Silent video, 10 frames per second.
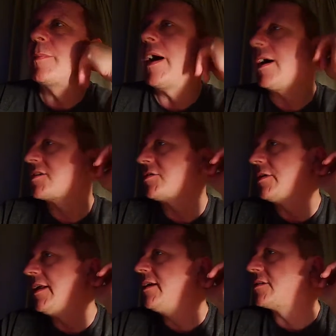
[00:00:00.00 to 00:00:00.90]
parks are
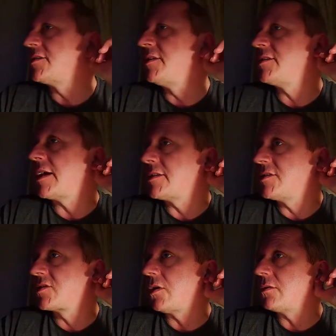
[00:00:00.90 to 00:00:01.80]
illegal to detect in
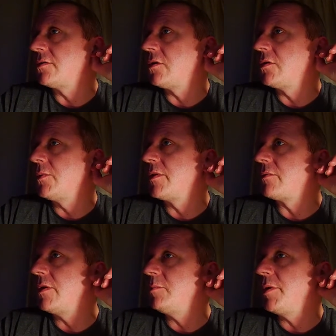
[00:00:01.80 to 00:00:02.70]
Scotland. Only with a
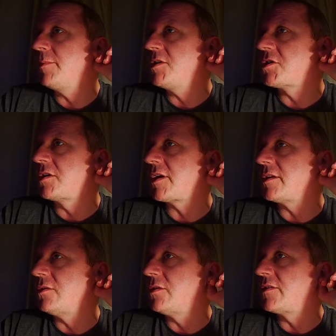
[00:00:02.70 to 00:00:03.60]
written permission
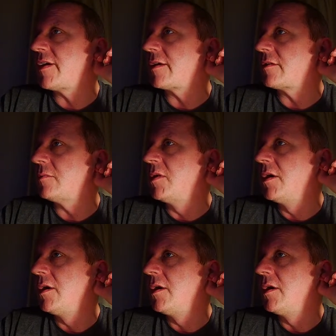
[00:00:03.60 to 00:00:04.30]
can you detect them.